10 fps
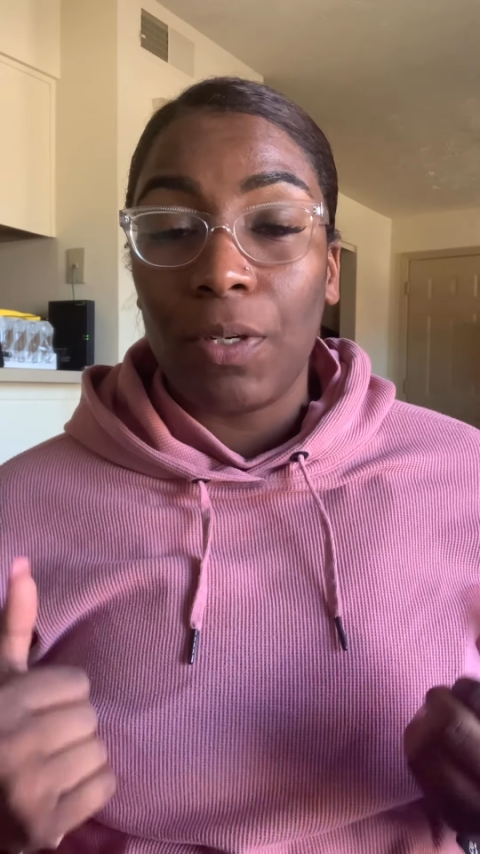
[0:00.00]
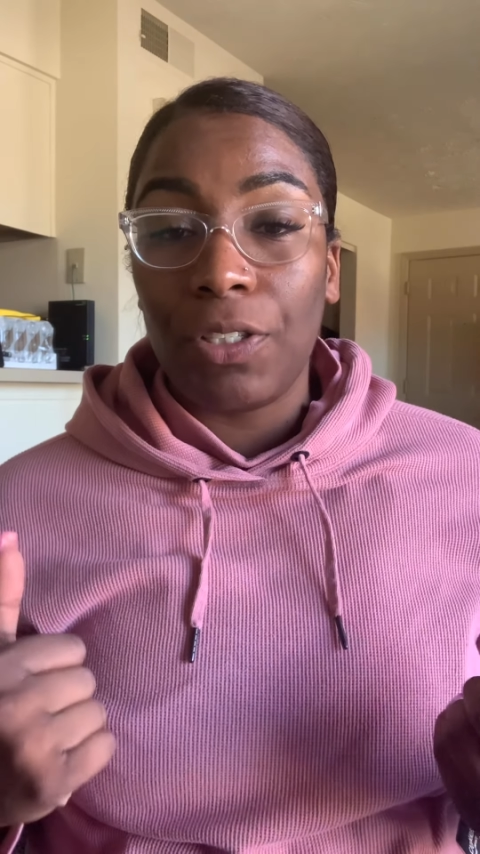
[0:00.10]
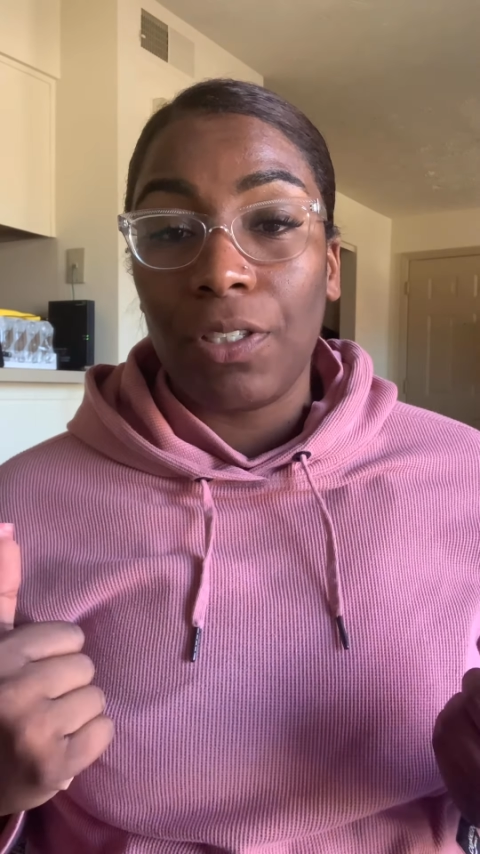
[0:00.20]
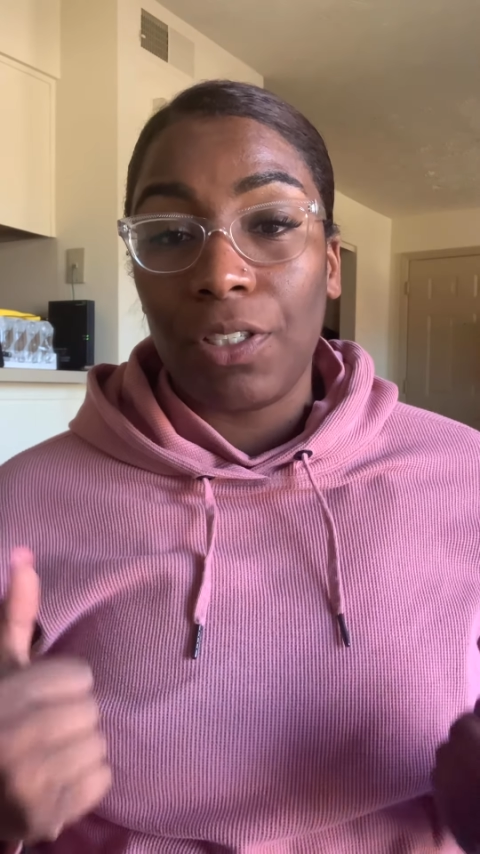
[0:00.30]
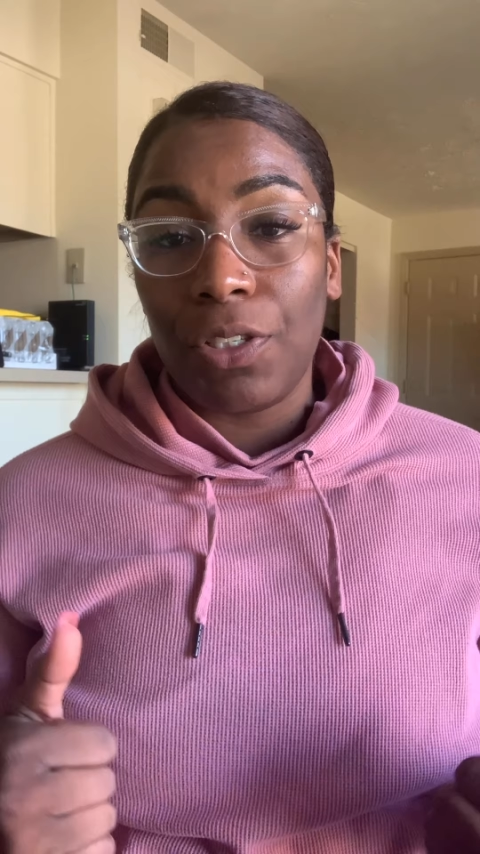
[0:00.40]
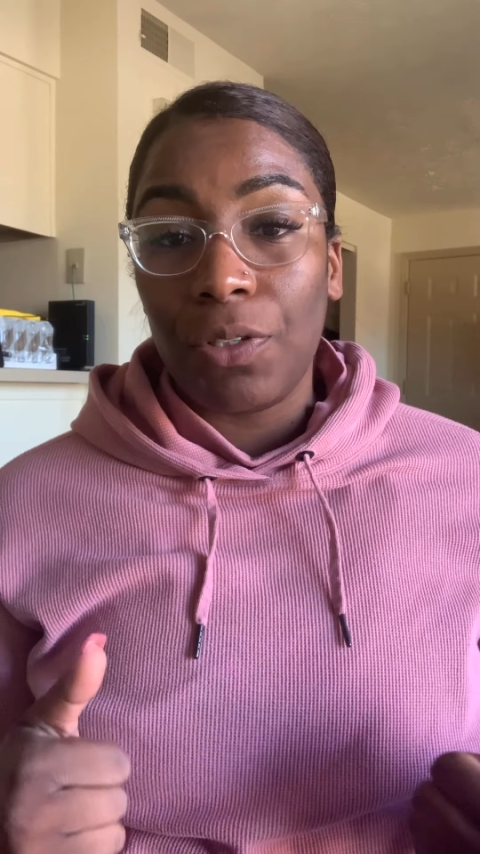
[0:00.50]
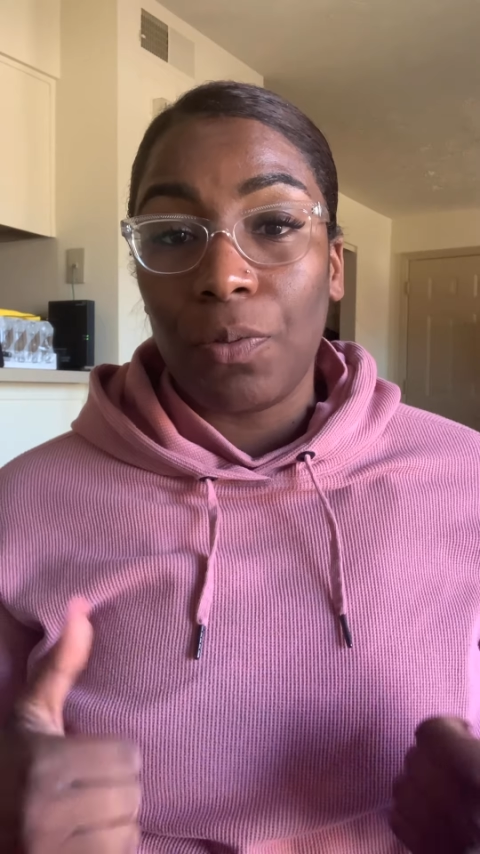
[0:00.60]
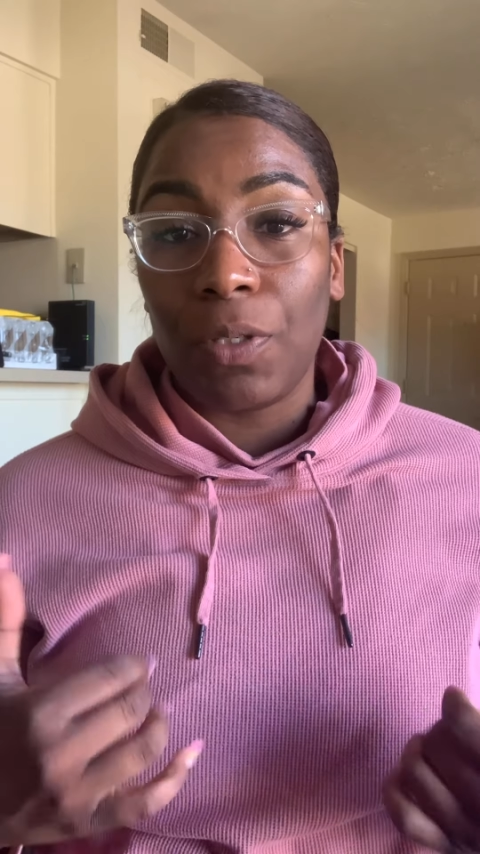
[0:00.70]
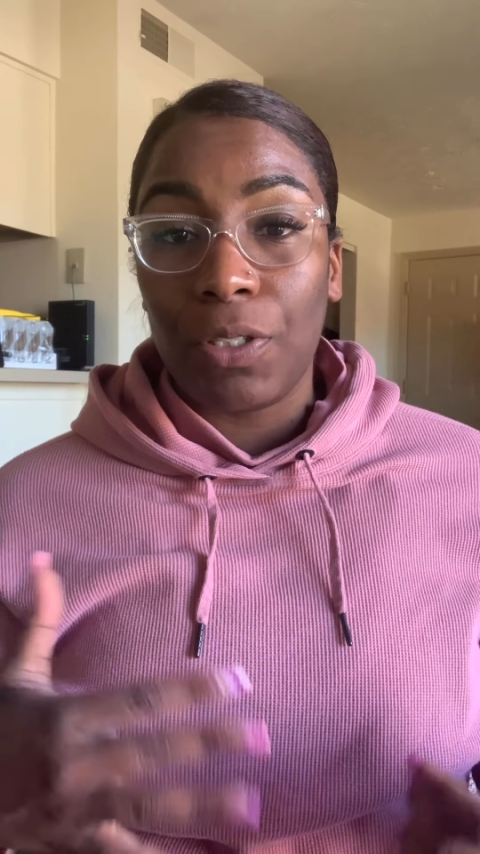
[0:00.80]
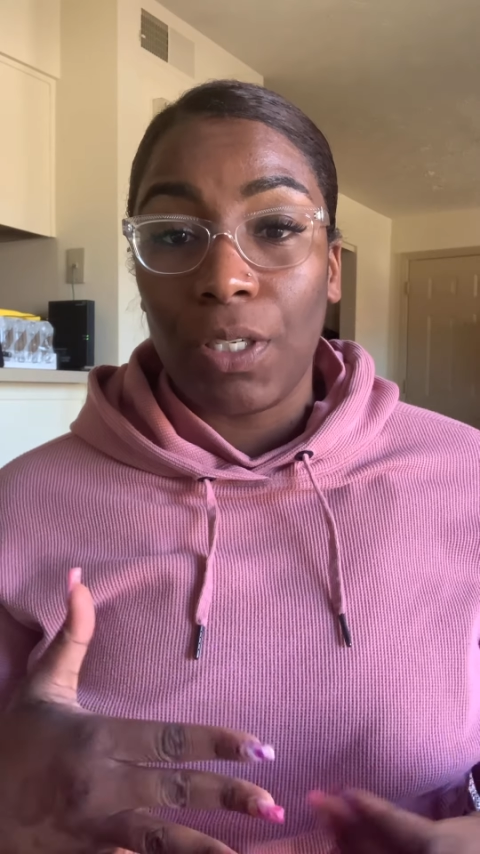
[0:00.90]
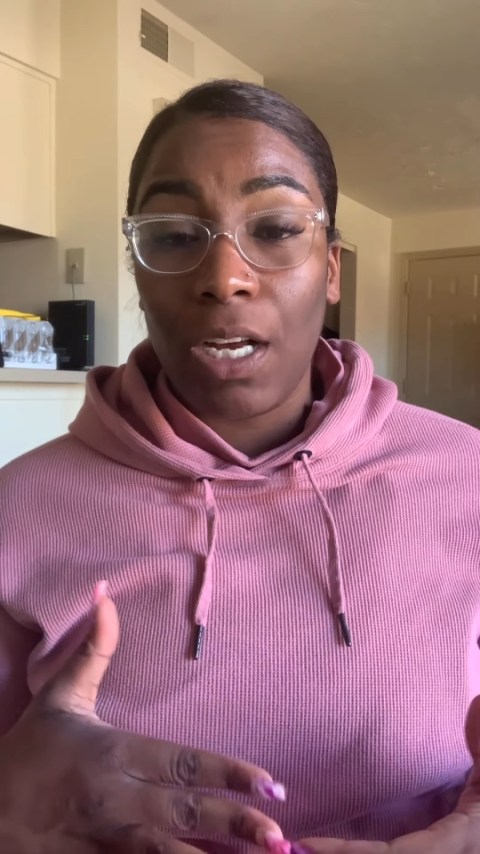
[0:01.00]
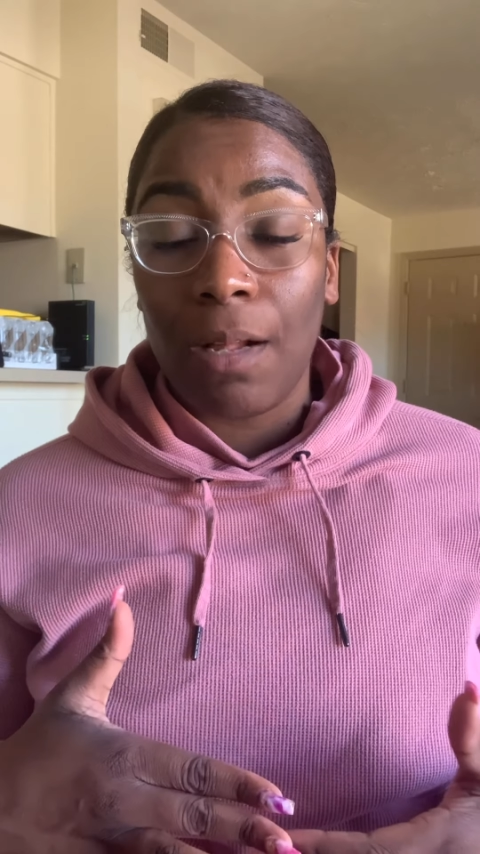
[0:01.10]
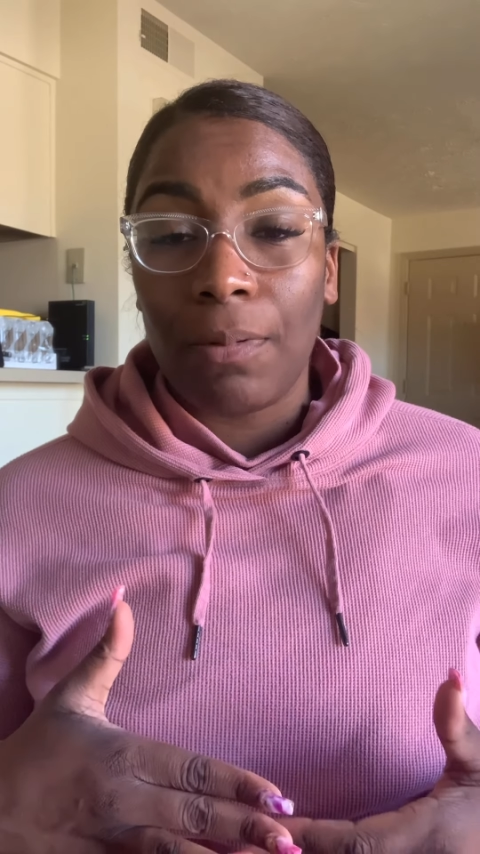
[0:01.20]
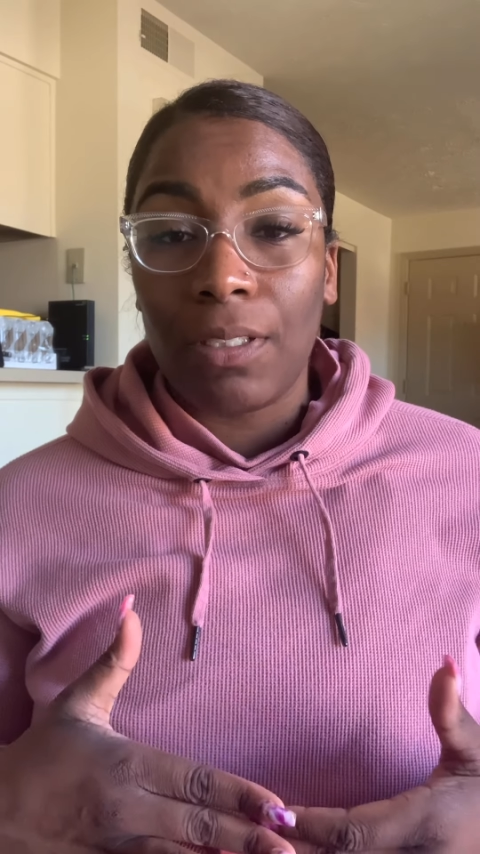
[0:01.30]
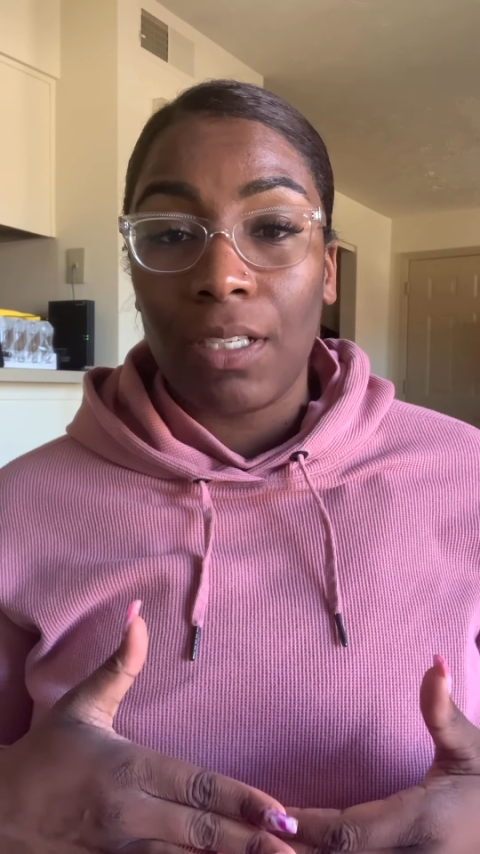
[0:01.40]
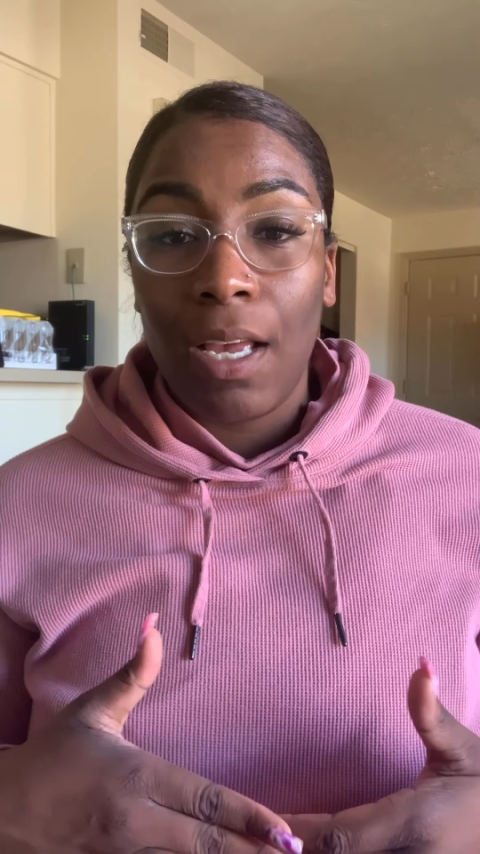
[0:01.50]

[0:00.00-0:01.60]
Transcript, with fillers: what you can do and what you accomplish.